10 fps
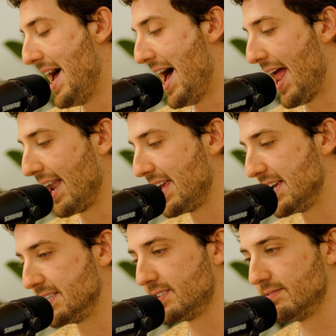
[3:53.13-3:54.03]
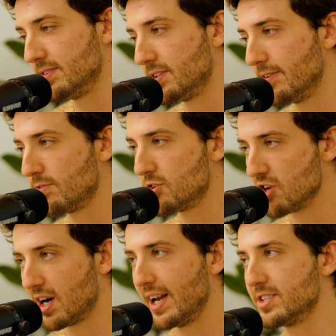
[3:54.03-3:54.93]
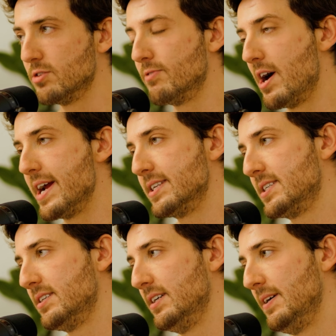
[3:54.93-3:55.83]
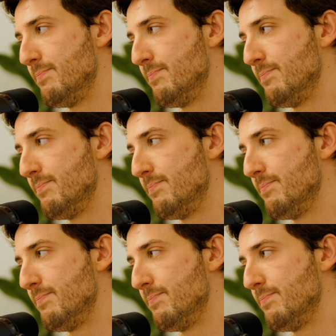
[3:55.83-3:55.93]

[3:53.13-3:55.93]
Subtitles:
and he's sort of struggling to write